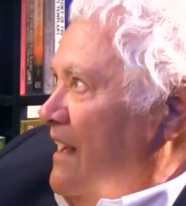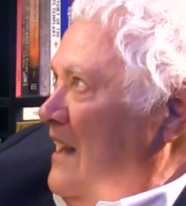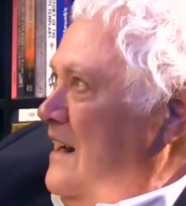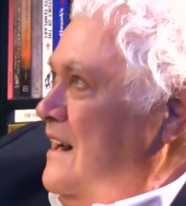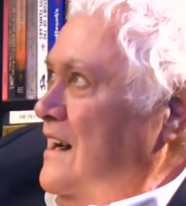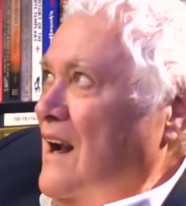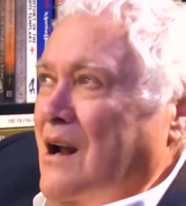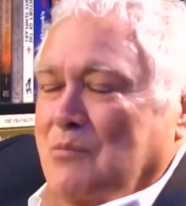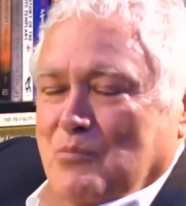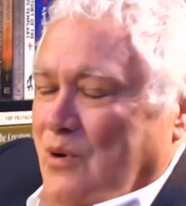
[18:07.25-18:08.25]
in an
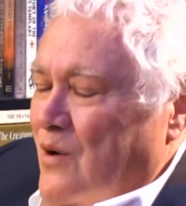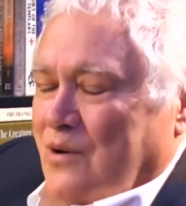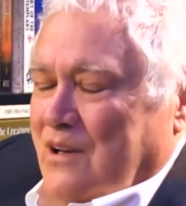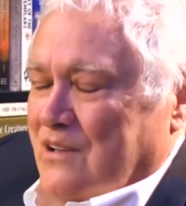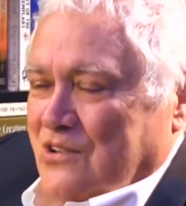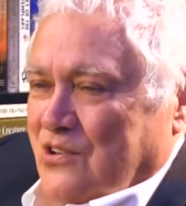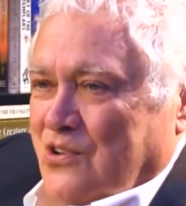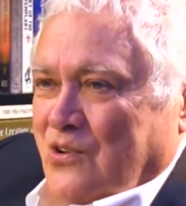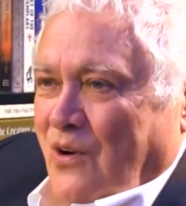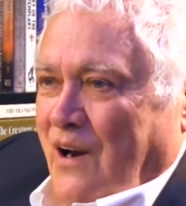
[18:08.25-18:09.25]
unbroken
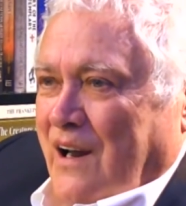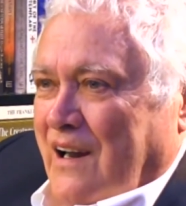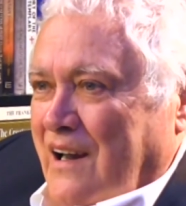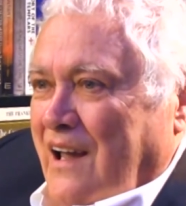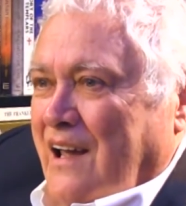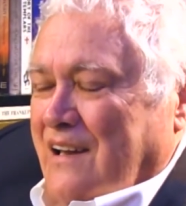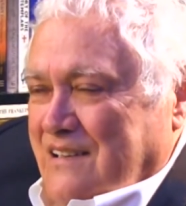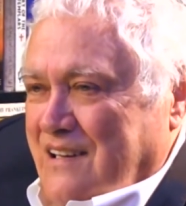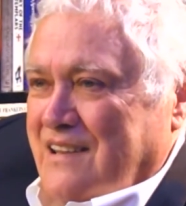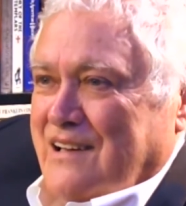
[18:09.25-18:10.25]
string
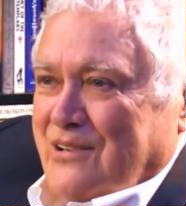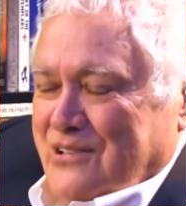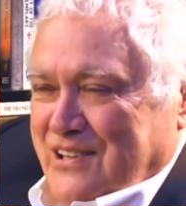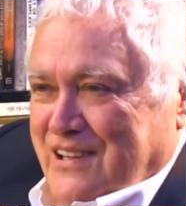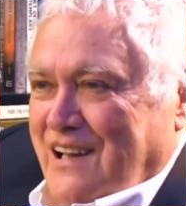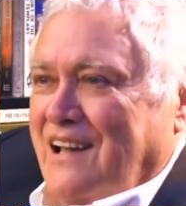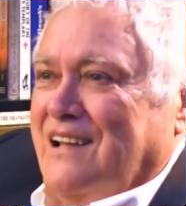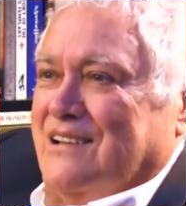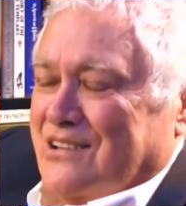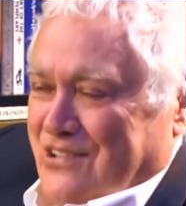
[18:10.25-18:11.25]
to their
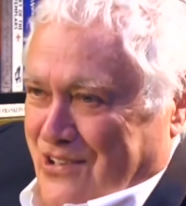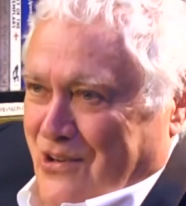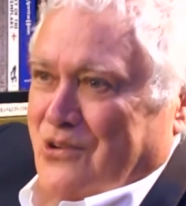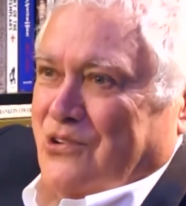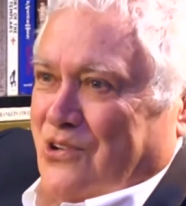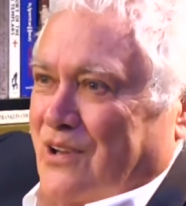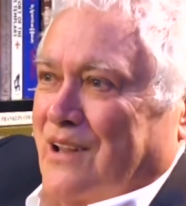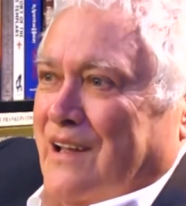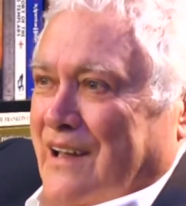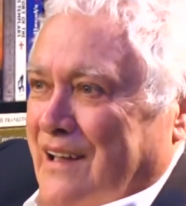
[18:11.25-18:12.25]
sons,
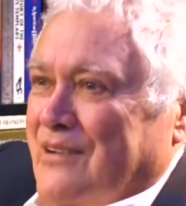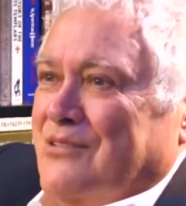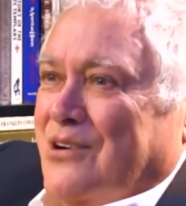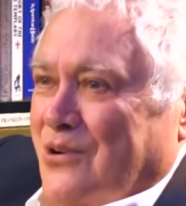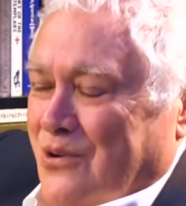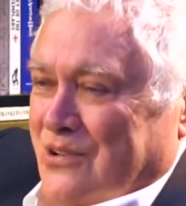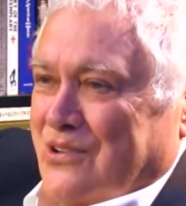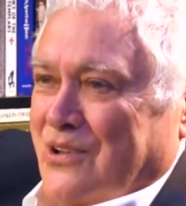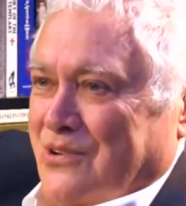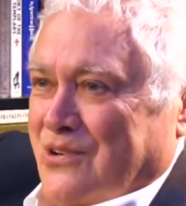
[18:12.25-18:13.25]
usually, and of
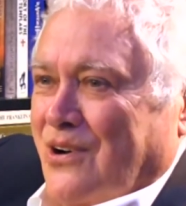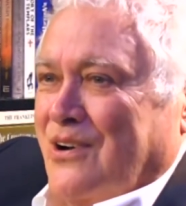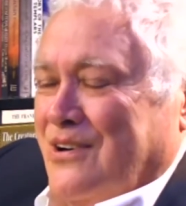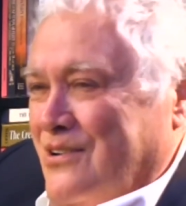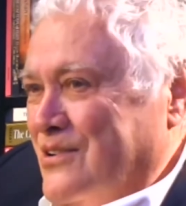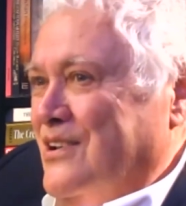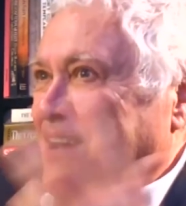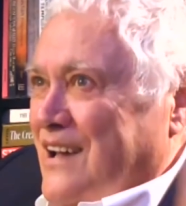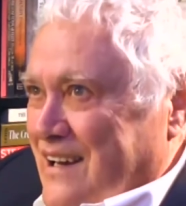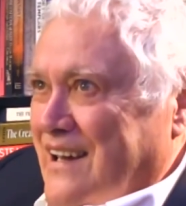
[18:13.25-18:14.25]
course the daughters
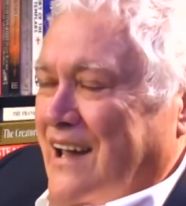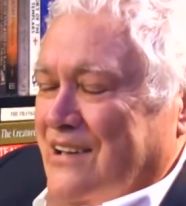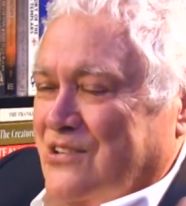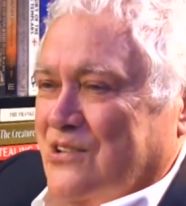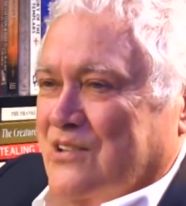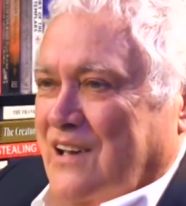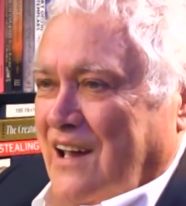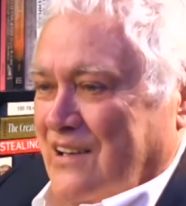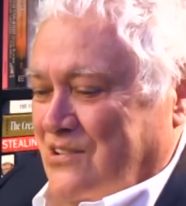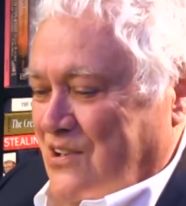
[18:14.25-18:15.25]
catch as
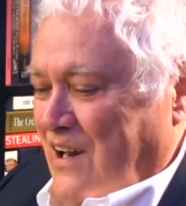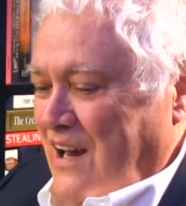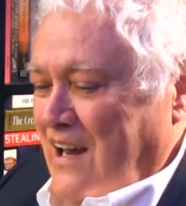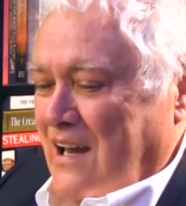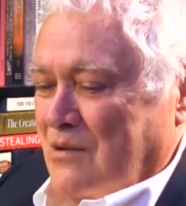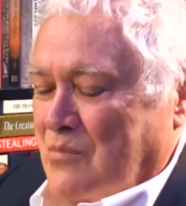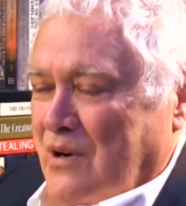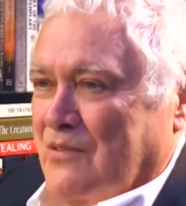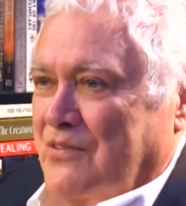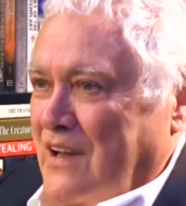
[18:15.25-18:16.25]
catch can, but
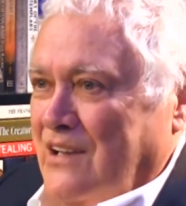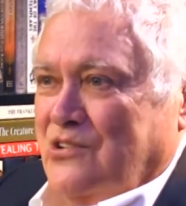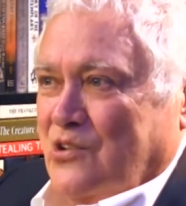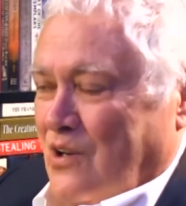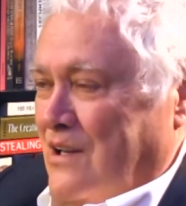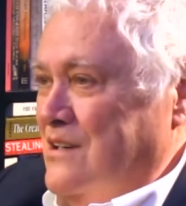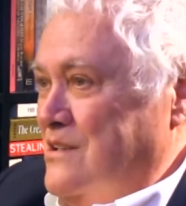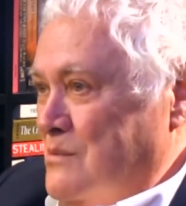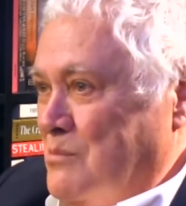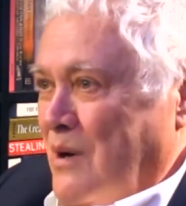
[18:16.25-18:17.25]
eventually
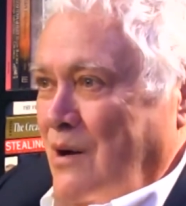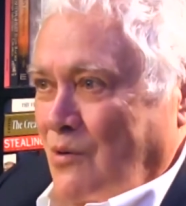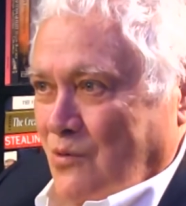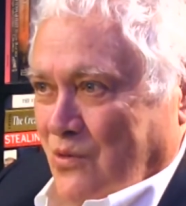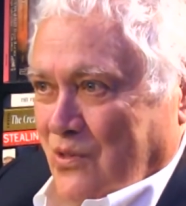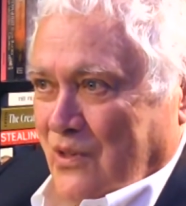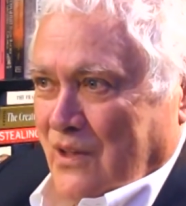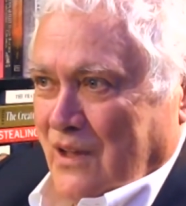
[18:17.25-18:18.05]
to both.